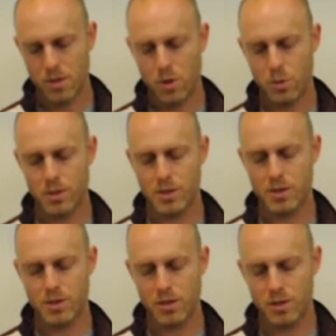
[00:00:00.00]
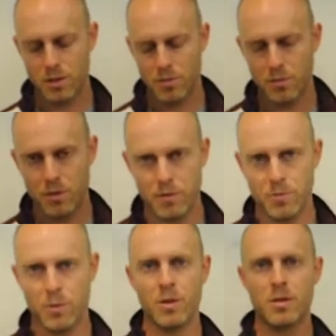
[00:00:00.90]
Quizzes are going to be 50
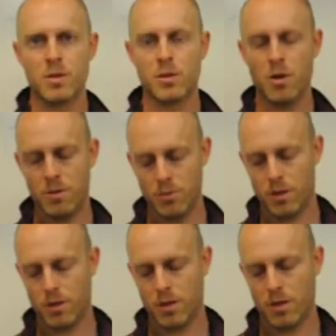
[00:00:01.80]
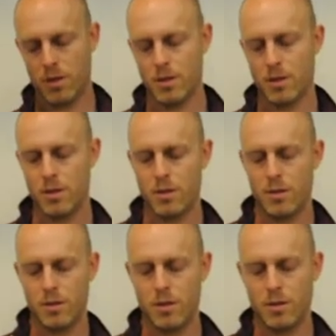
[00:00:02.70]
points in the grade book, and
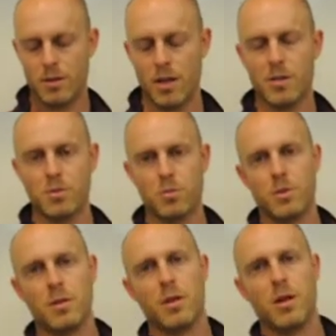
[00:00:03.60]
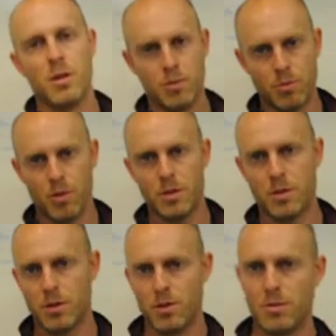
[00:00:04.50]
tests will be 100 points in the
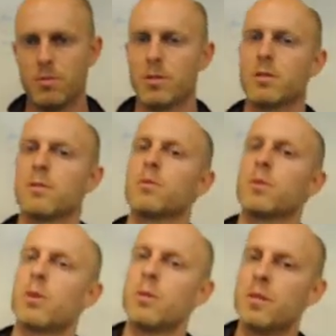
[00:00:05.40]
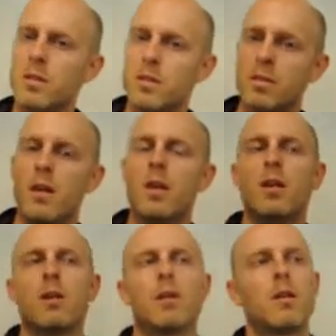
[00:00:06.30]
grade book. So therefore, quizzes
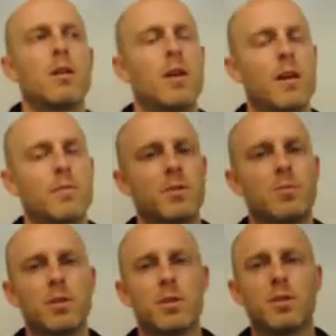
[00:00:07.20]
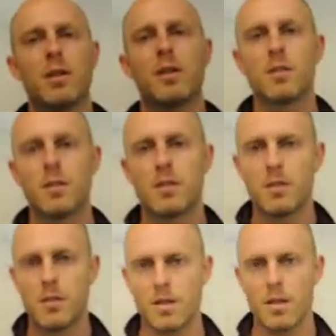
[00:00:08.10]
are half as much as
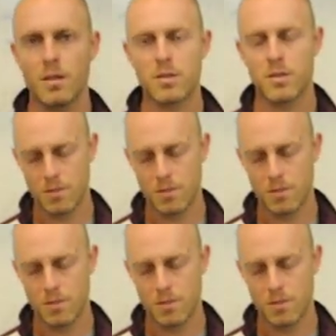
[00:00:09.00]
tests.